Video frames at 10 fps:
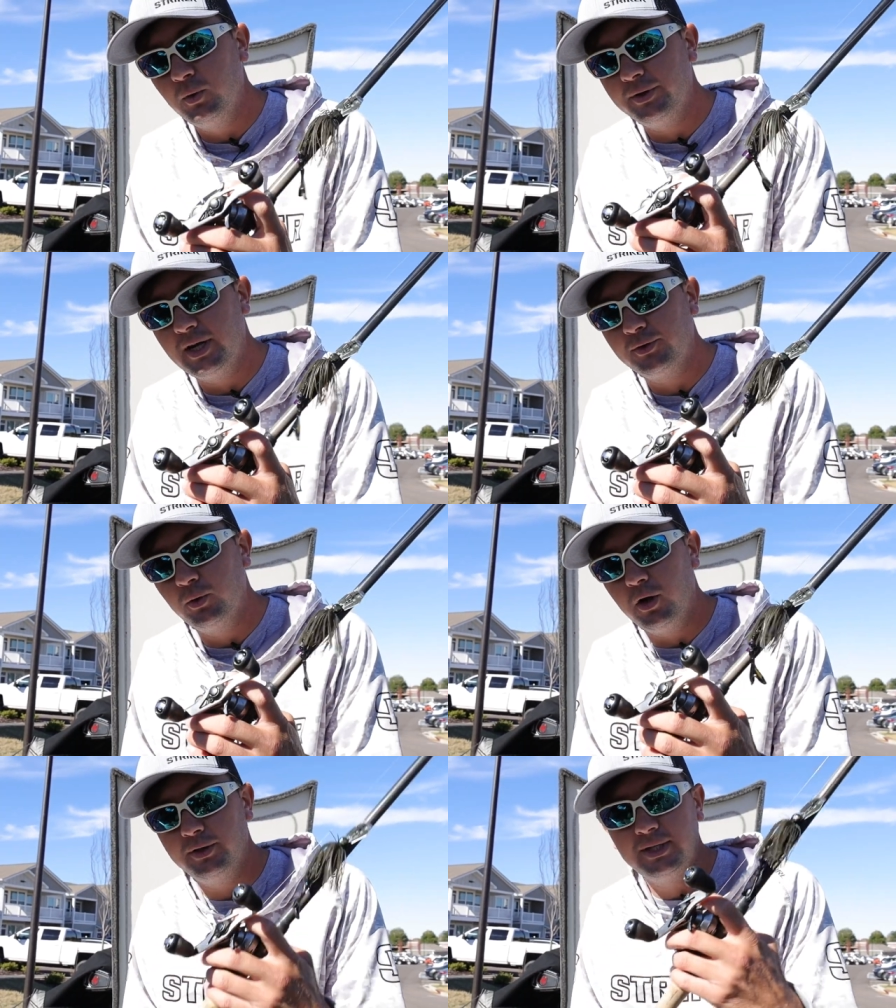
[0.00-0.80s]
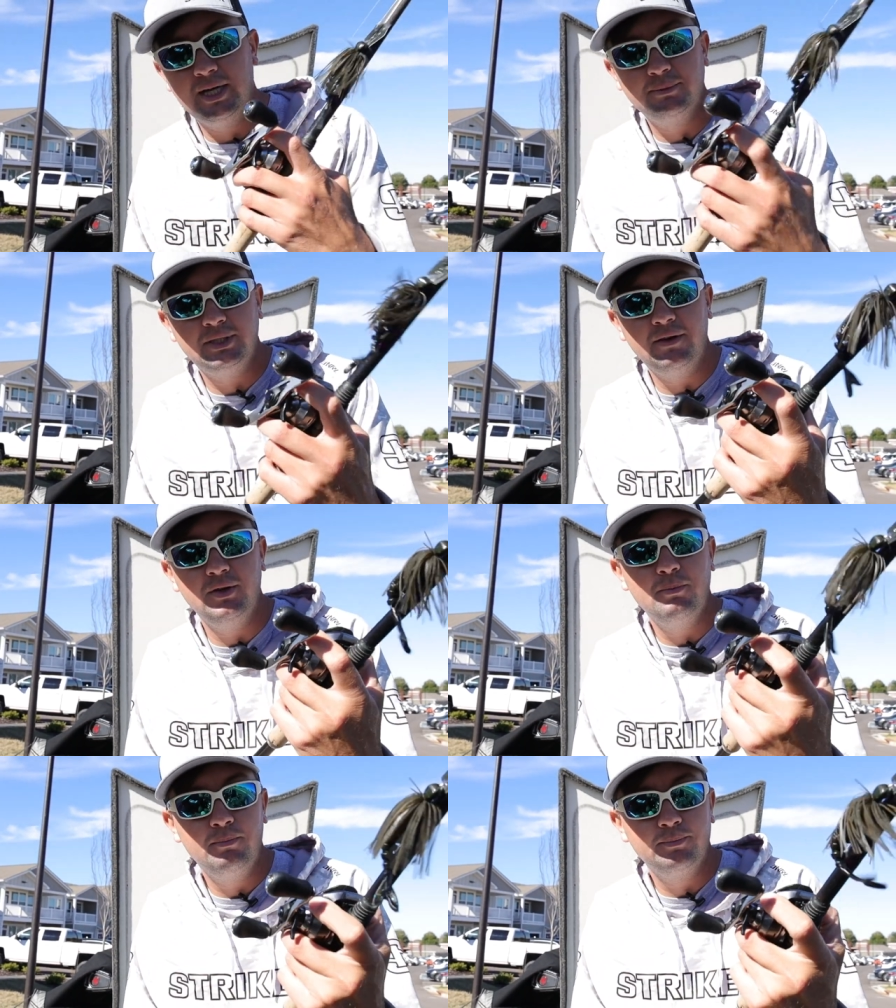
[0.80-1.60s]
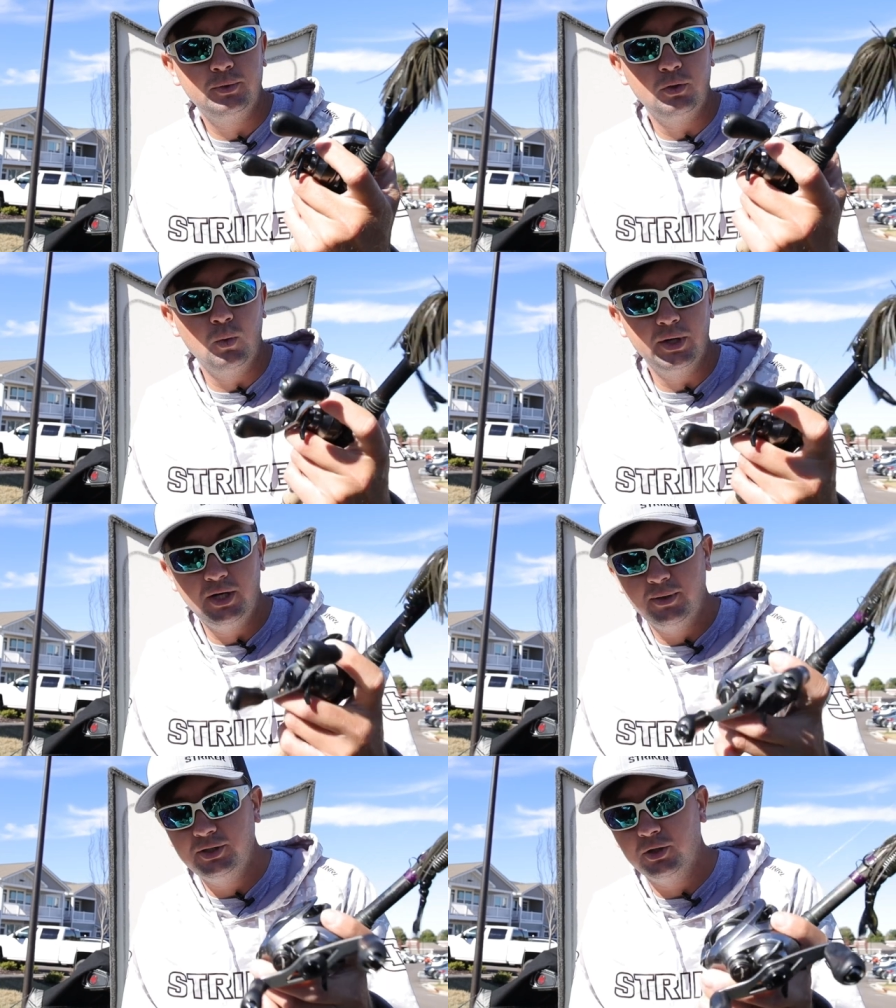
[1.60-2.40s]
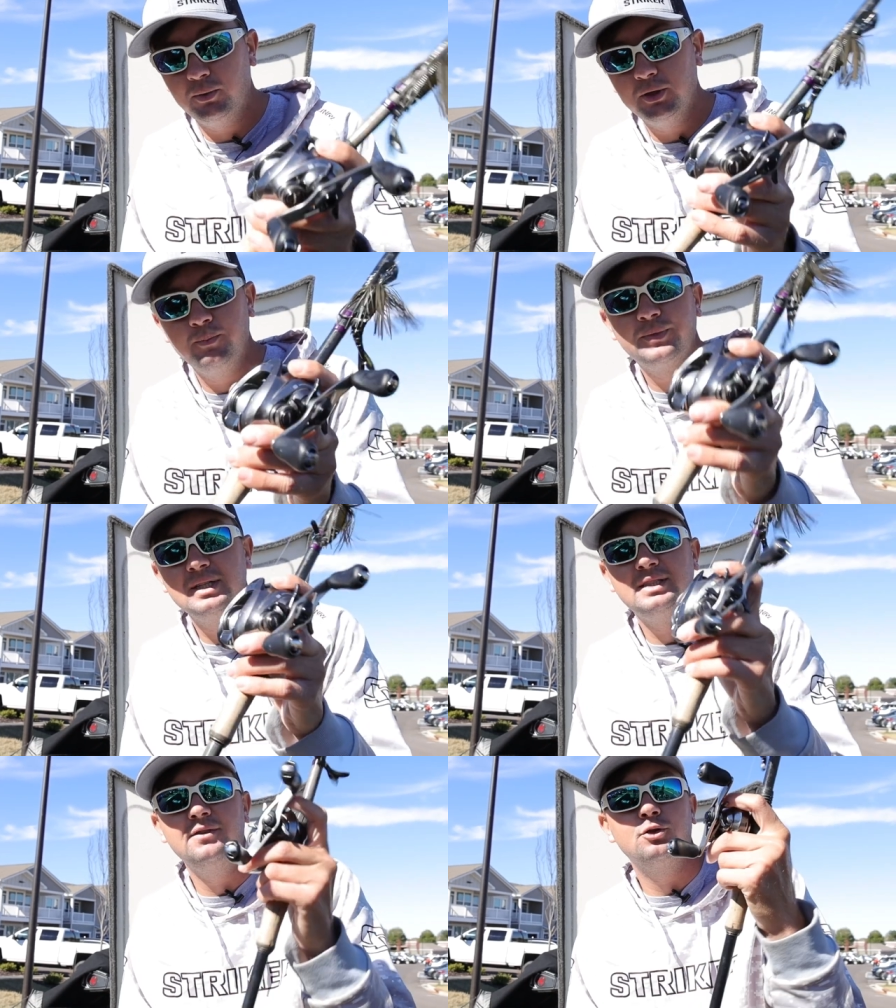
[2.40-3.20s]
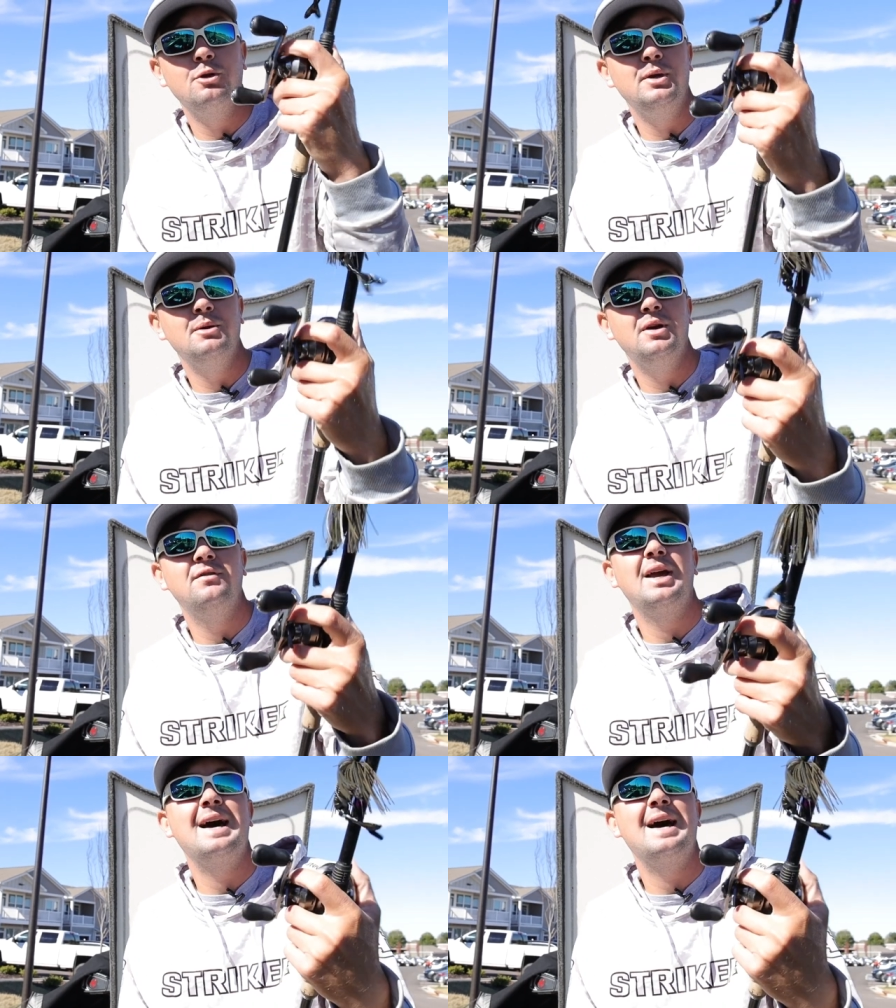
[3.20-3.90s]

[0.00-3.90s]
the one that I threw all the time, seven to one gear ratio reel, 7.3 medium heavy.